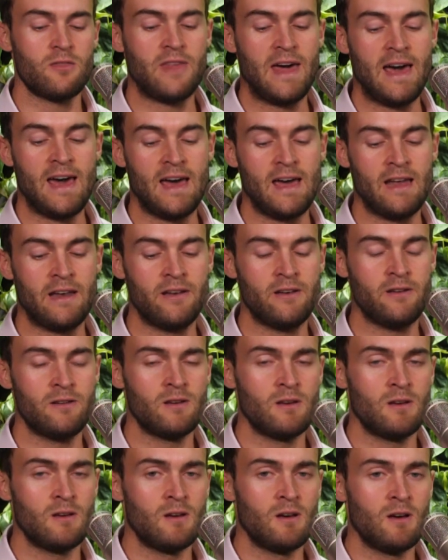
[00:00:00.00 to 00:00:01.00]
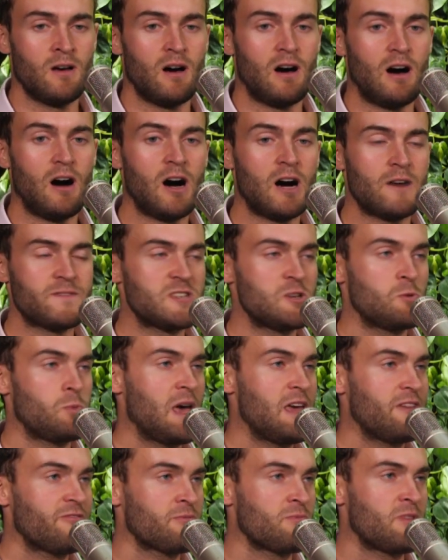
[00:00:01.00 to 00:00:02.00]
Then after you
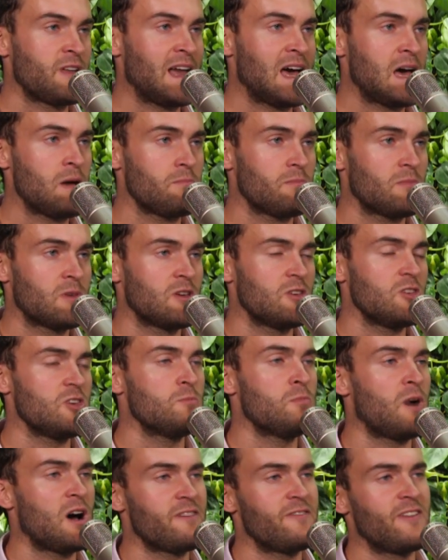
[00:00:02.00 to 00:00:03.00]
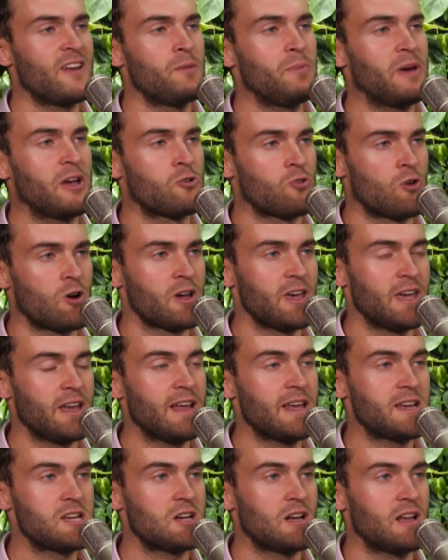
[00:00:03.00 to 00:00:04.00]
wake from the nap, you might feel a bit groggy
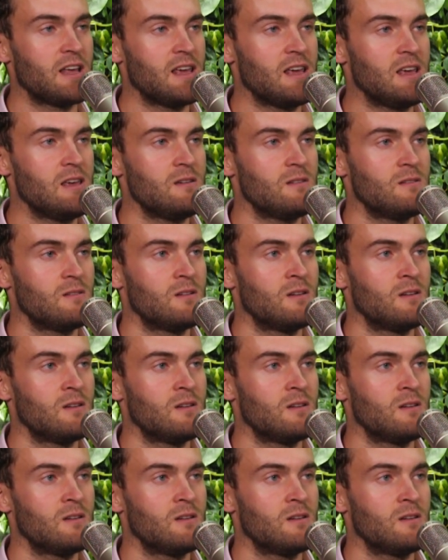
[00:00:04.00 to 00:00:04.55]
initially,